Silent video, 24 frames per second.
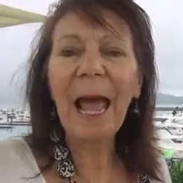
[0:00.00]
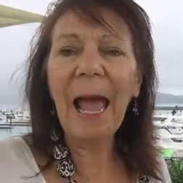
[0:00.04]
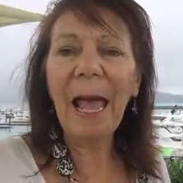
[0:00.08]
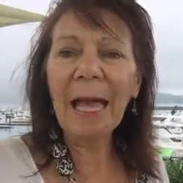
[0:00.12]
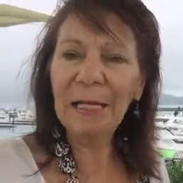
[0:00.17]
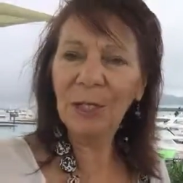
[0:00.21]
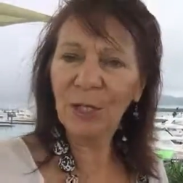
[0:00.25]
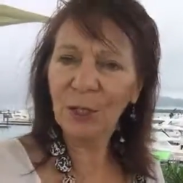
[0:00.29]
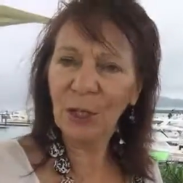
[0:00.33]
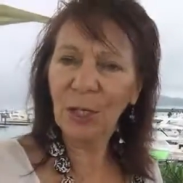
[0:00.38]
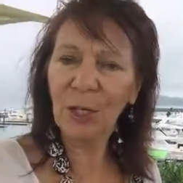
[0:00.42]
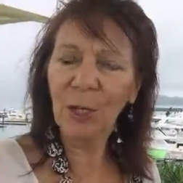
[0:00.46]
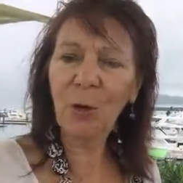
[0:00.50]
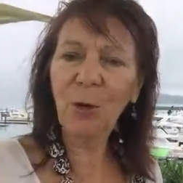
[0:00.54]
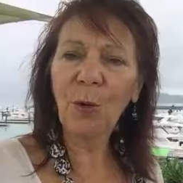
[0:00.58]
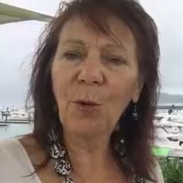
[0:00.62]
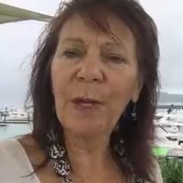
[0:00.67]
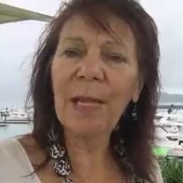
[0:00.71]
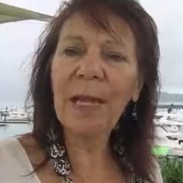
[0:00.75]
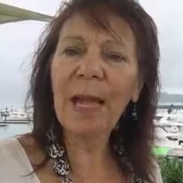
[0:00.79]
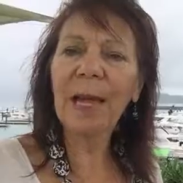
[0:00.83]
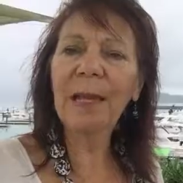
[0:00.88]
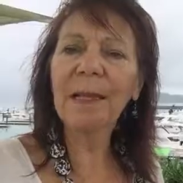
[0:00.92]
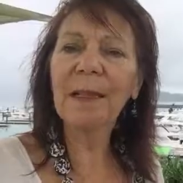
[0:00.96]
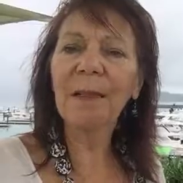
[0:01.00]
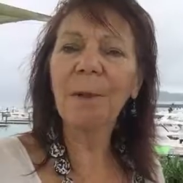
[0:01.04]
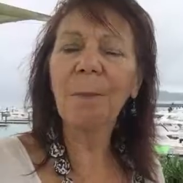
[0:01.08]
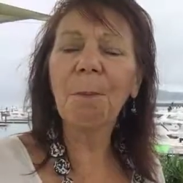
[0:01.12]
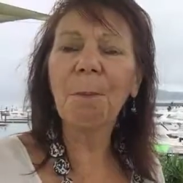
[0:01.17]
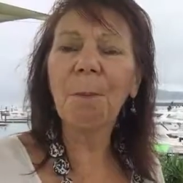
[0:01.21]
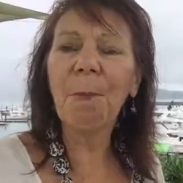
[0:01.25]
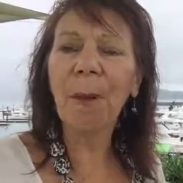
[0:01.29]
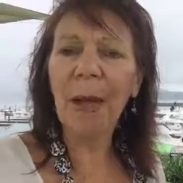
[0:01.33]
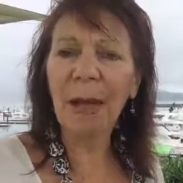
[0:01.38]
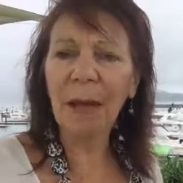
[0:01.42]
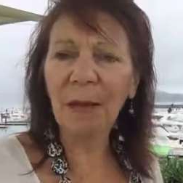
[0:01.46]
actually create the
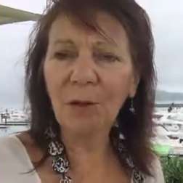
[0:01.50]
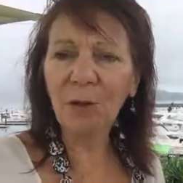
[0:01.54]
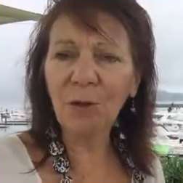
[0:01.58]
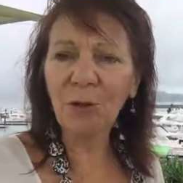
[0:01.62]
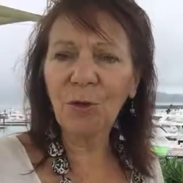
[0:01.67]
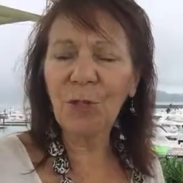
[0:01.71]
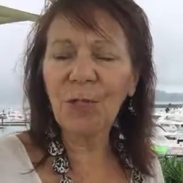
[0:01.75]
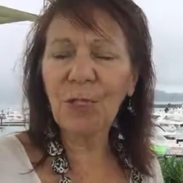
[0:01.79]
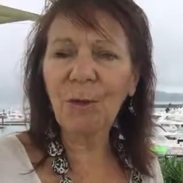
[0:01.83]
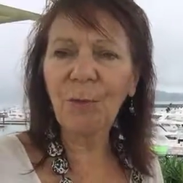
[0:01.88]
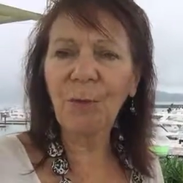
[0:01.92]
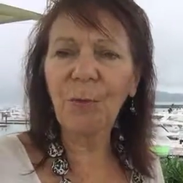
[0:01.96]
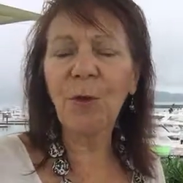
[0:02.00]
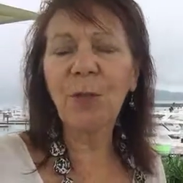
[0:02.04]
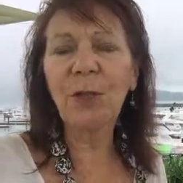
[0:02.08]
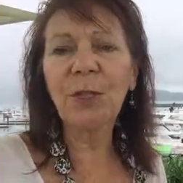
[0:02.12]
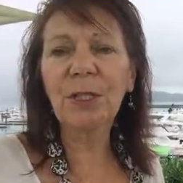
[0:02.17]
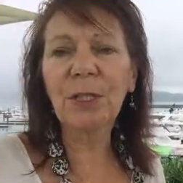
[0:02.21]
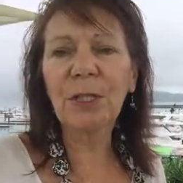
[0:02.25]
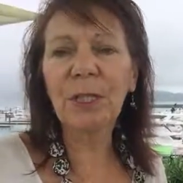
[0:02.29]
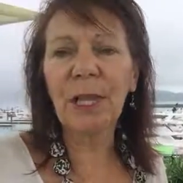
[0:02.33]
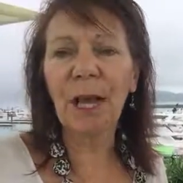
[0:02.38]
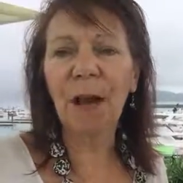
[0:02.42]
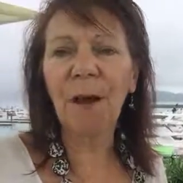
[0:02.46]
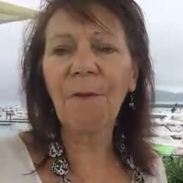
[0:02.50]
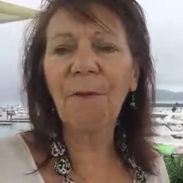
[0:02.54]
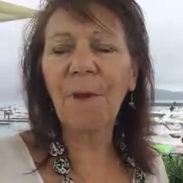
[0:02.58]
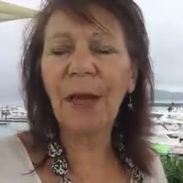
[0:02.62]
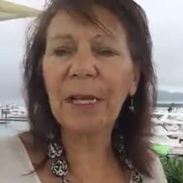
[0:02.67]
boundaries for yourself,